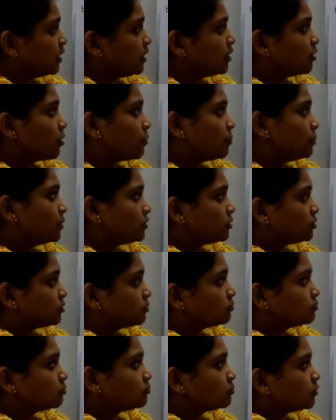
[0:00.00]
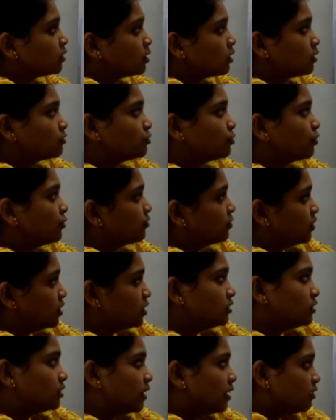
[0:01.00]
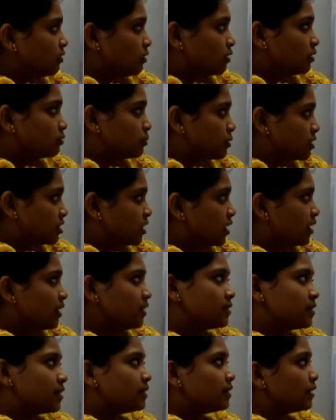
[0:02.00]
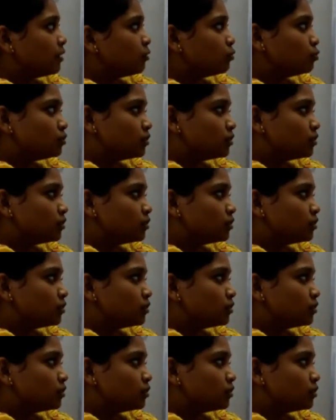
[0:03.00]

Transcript: topics. So first they will specialize and they lose the